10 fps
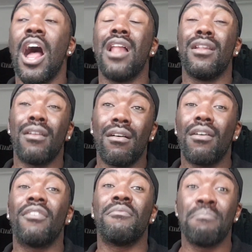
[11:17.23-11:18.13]
A lot
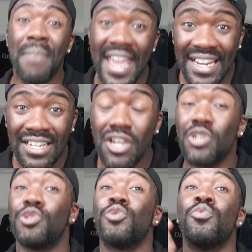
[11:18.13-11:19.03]
of men
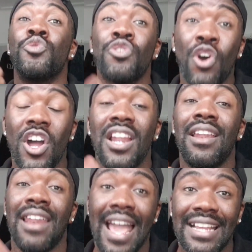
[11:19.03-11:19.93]
do not
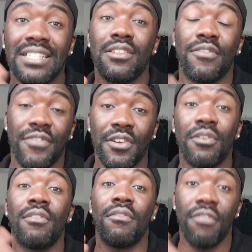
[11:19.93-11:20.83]
like to
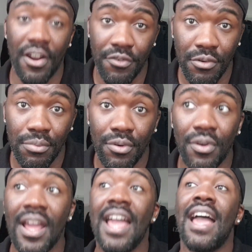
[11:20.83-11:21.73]
feel
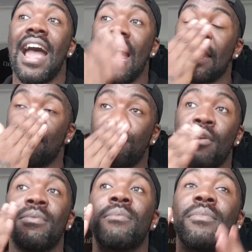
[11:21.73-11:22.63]
vulnerable, and the
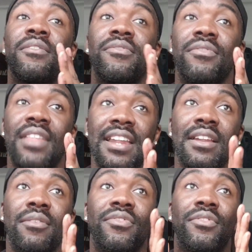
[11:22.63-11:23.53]
problem with
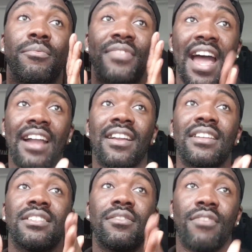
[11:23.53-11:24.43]
that
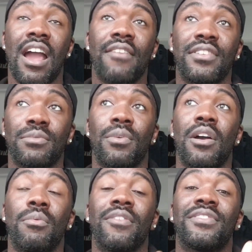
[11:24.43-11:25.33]
can derive as
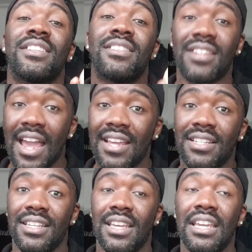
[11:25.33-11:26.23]
well with
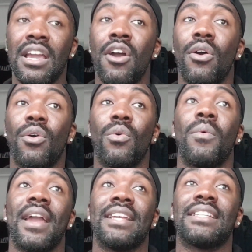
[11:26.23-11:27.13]
society
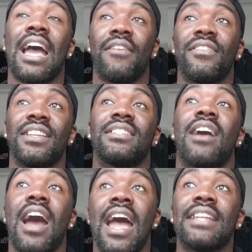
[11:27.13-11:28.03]
always having these
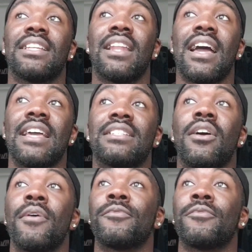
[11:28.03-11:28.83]
idolized